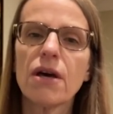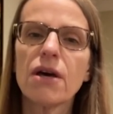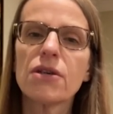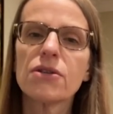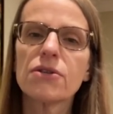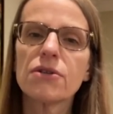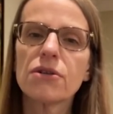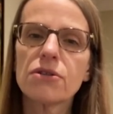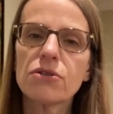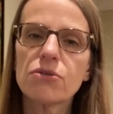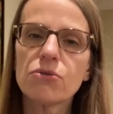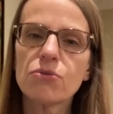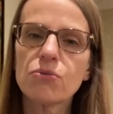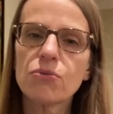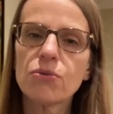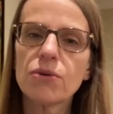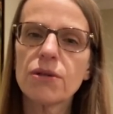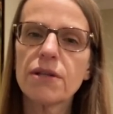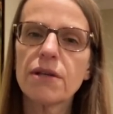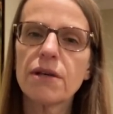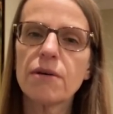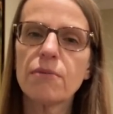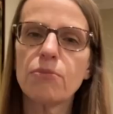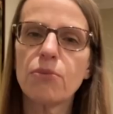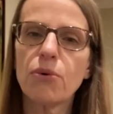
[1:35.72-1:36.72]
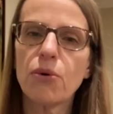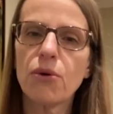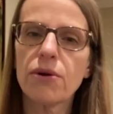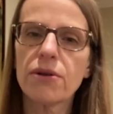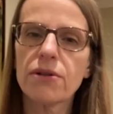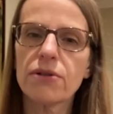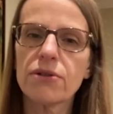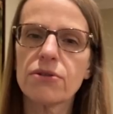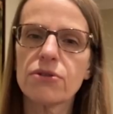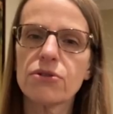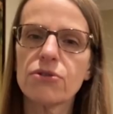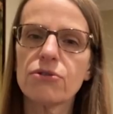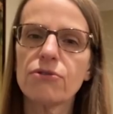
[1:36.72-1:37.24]
So it's really
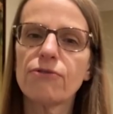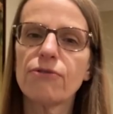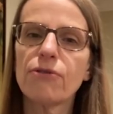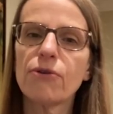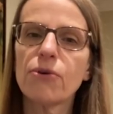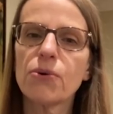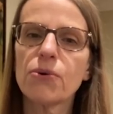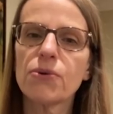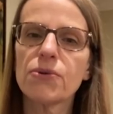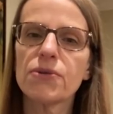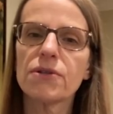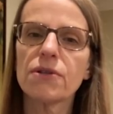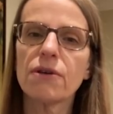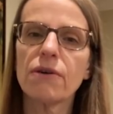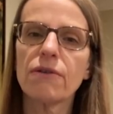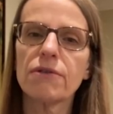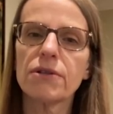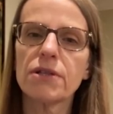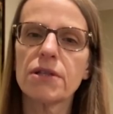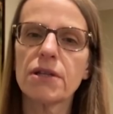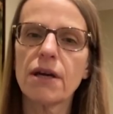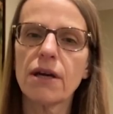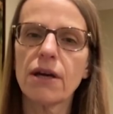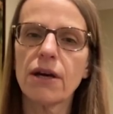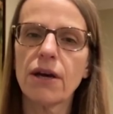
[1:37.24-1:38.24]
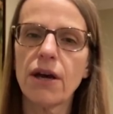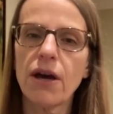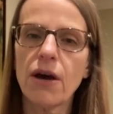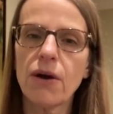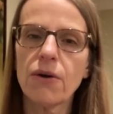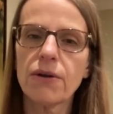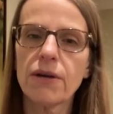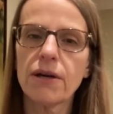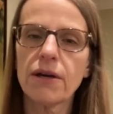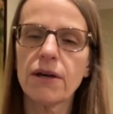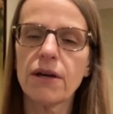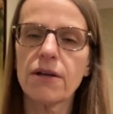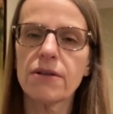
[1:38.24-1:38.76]
important to focus on the
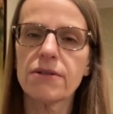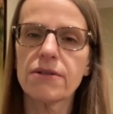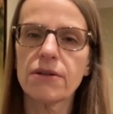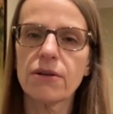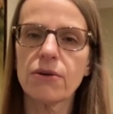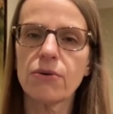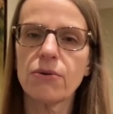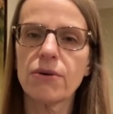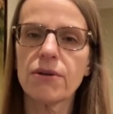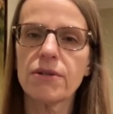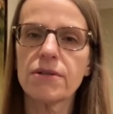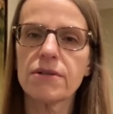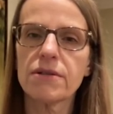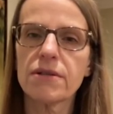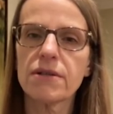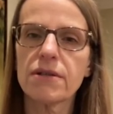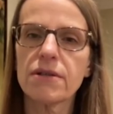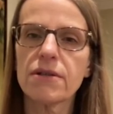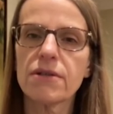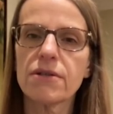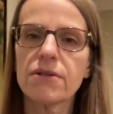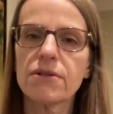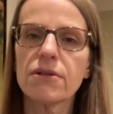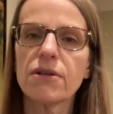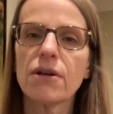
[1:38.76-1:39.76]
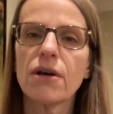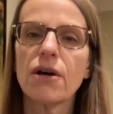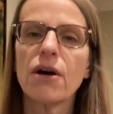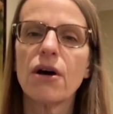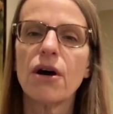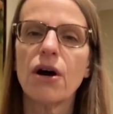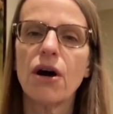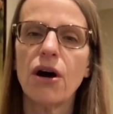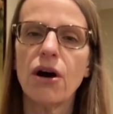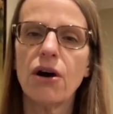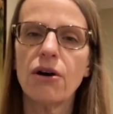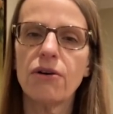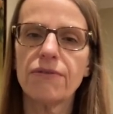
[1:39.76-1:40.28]
accounting consequences
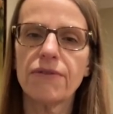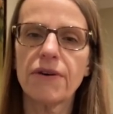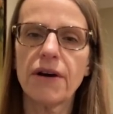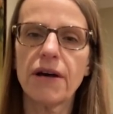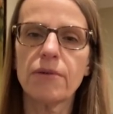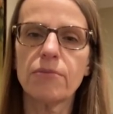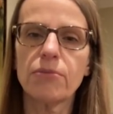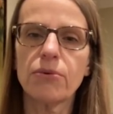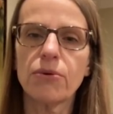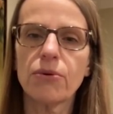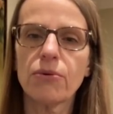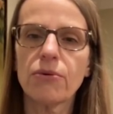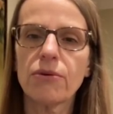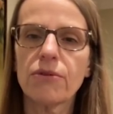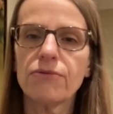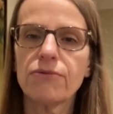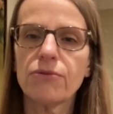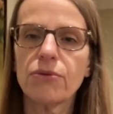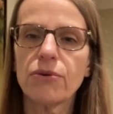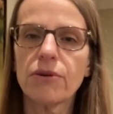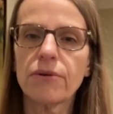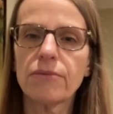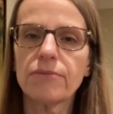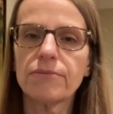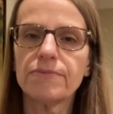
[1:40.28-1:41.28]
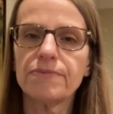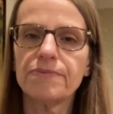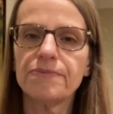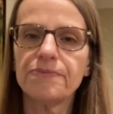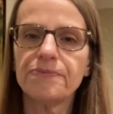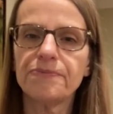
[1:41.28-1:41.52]
of IBOR reform.